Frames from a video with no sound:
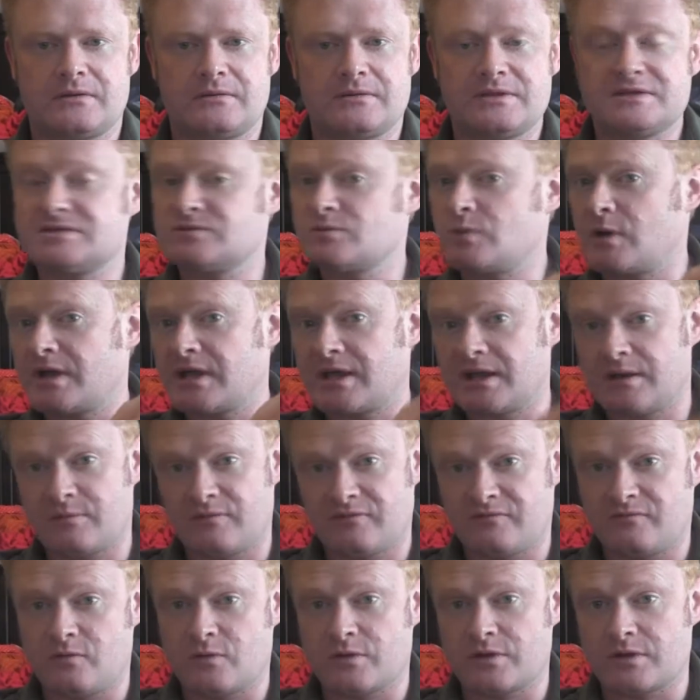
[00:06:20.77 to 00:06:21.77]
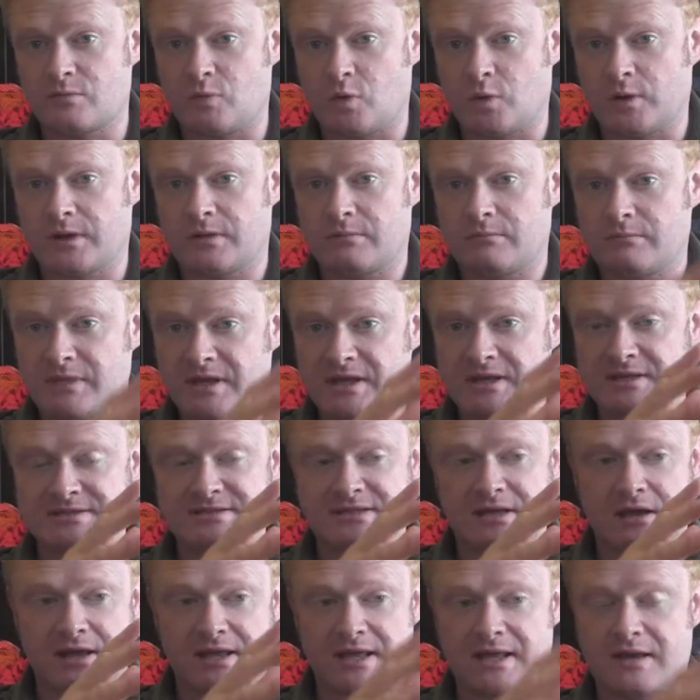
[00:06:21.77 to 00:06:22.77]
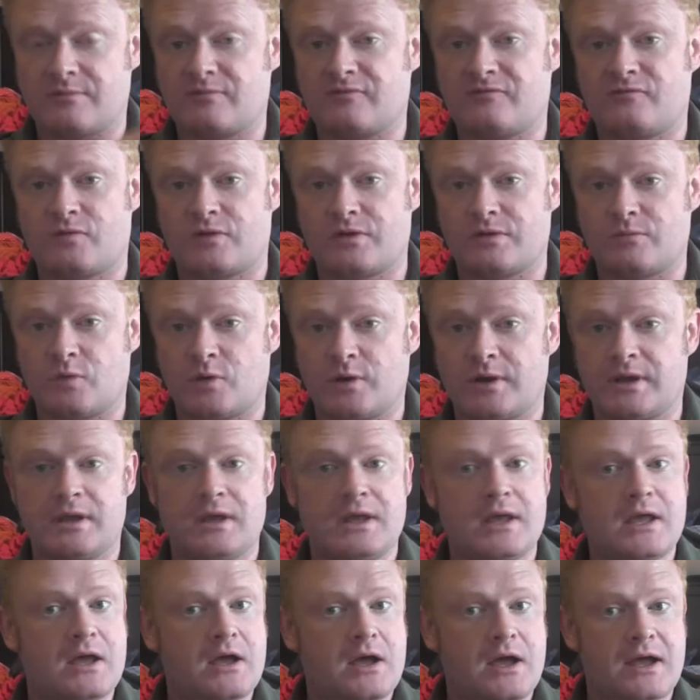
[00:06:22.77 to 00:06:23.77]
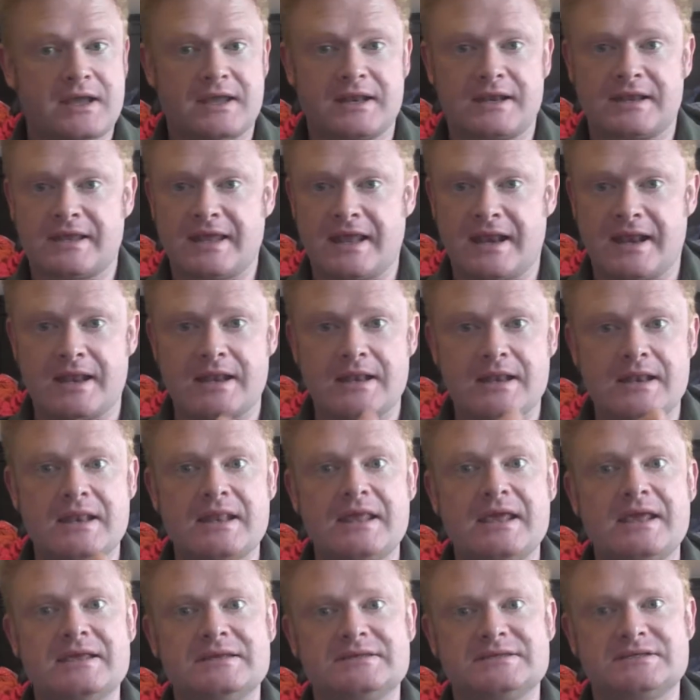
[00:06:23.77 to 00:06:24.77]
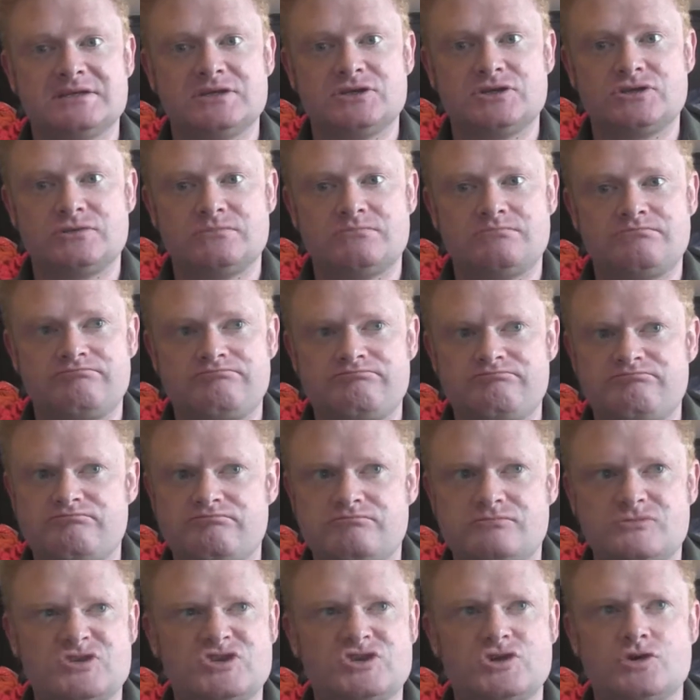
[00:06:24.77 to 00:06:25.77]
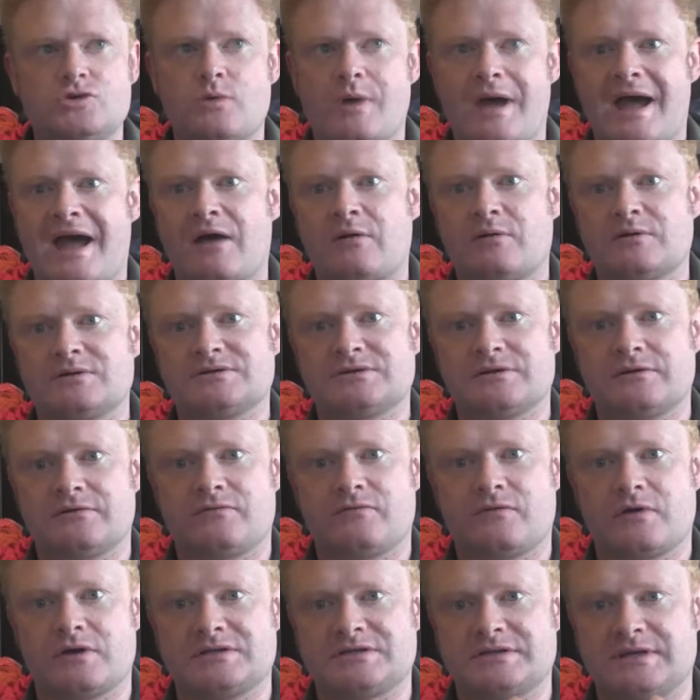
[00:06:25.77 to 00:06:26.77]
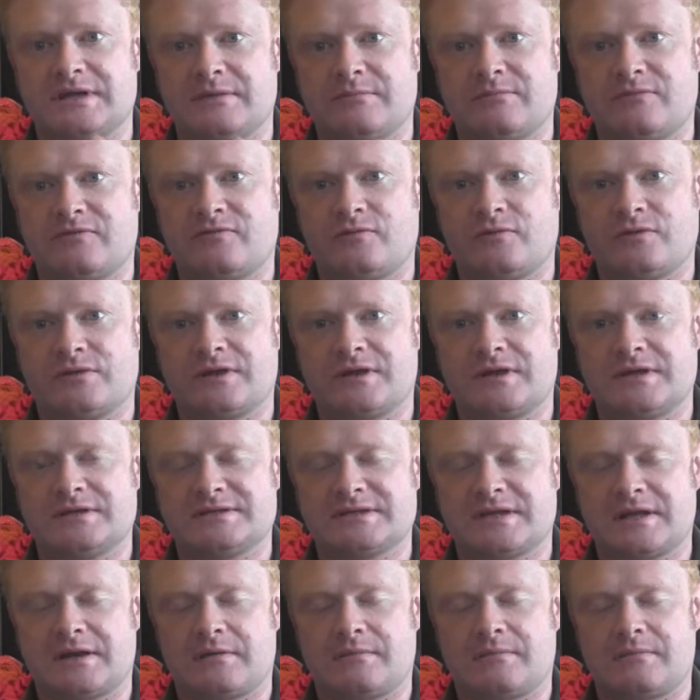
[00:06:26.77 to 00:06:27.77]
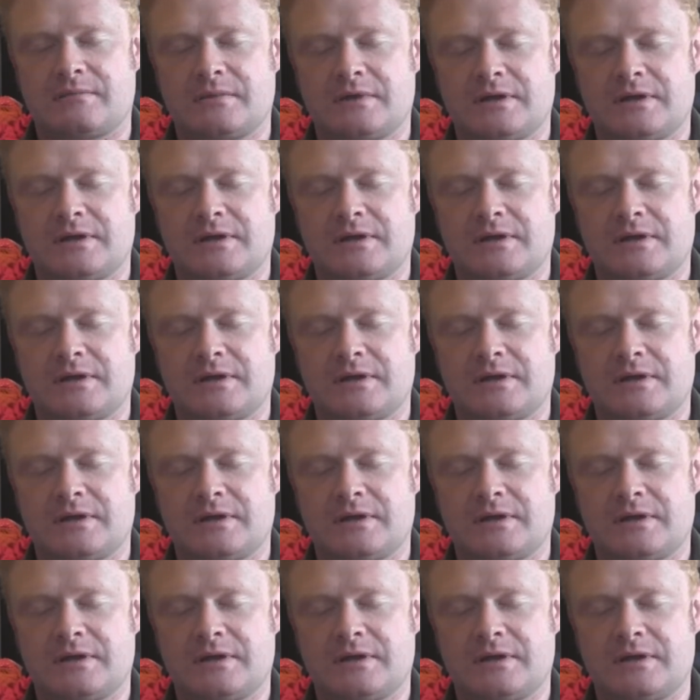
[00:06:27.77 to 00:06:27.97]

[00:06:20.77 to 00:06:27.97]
This is why I get up at 4 in the morning, because I get up at 4 in the morning, I get at least 2 hours of writing in before the kids get up.